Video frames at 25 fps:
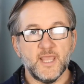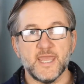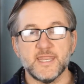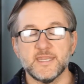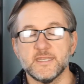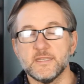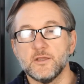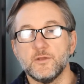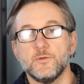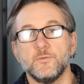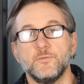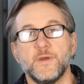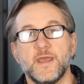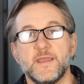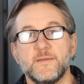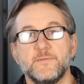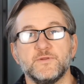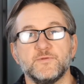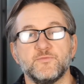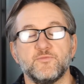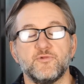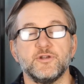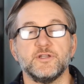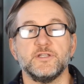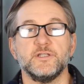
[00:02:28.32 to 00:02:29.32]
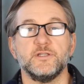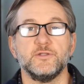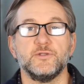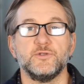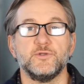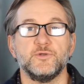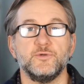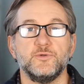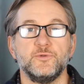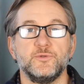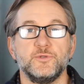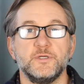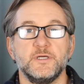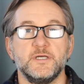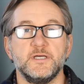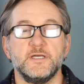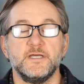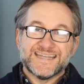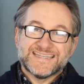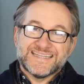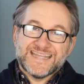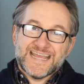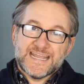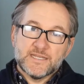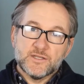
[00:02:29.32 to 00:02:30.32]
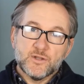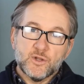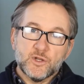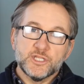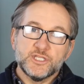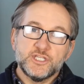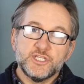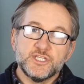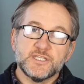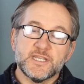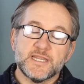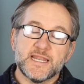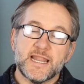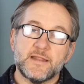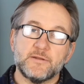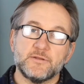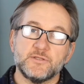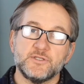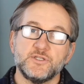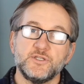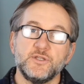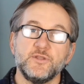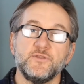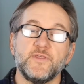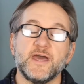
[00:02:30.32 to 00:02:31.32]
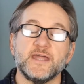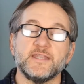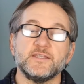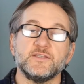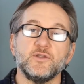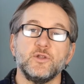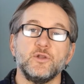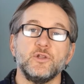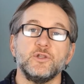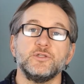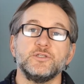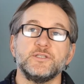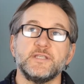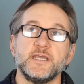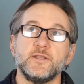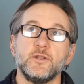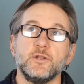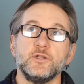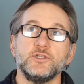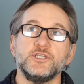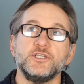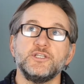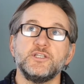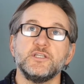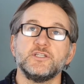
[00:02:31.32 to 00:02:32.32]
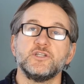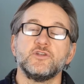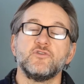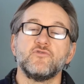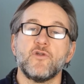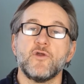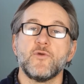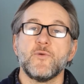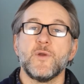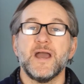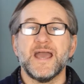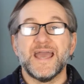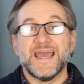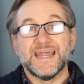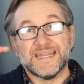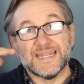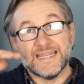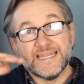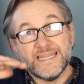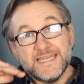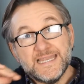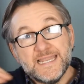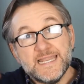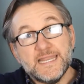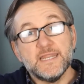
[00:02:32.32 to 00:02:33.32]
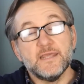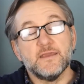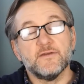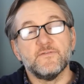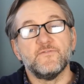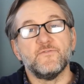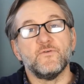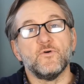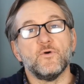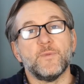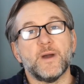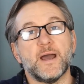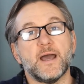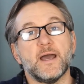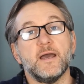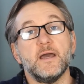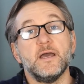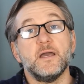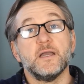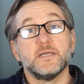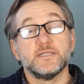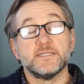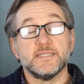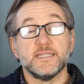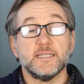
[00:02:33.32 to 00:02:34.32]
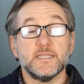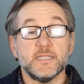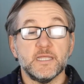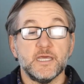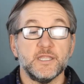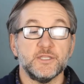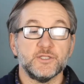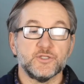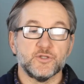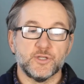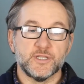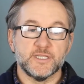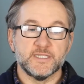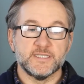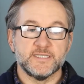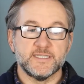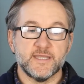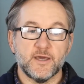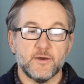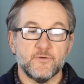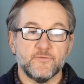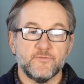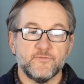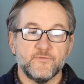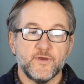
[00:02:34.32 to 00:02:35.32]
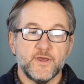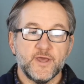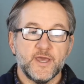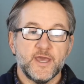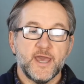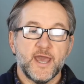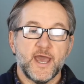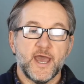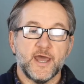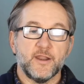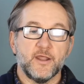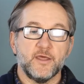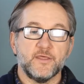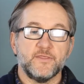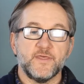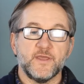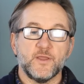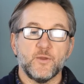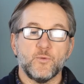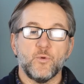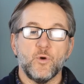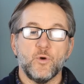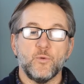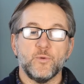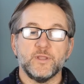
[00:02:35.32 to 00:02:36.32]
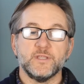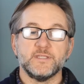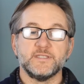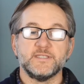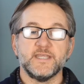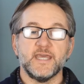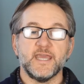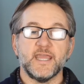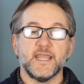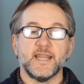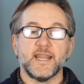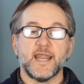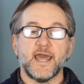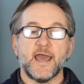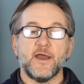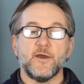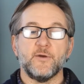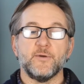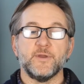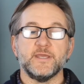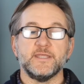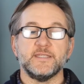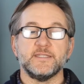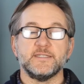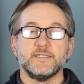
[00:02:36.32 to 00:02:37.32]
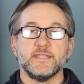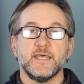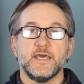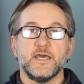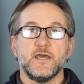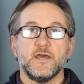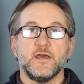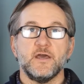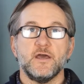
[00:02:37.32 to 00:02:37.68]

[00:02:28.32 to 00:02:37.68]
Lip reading: and no papers printed at all. And technology has allowed us to do that. And technology doesn't grow in a linear format because it learns on itself. And I think what we're seeing now is